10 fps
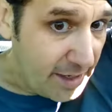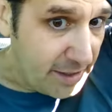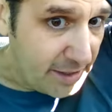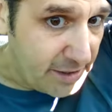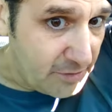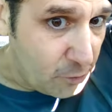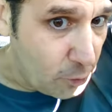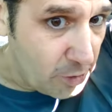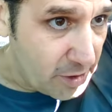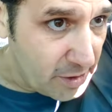got an idea
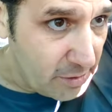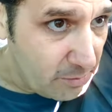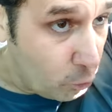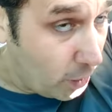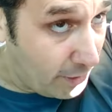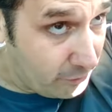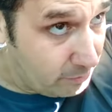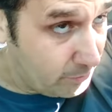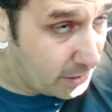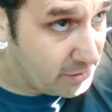for, well, I have
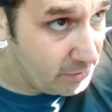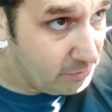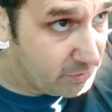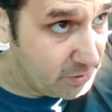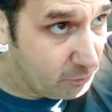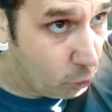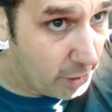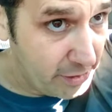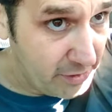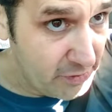actually
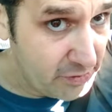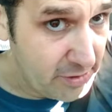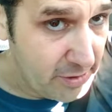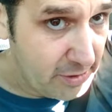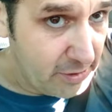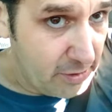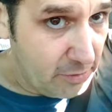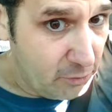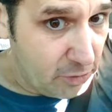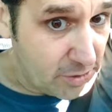4 ideas
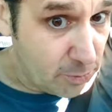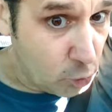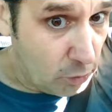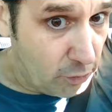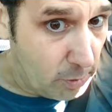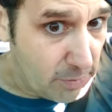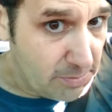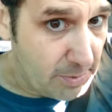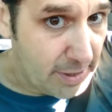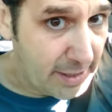for some short films,
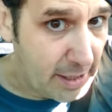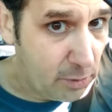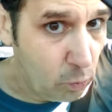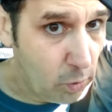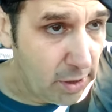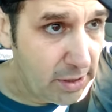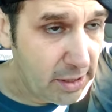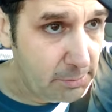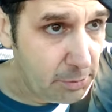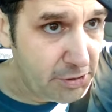but I got one
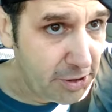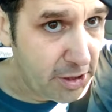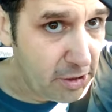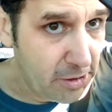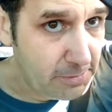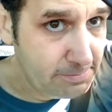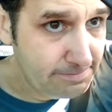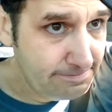in particular.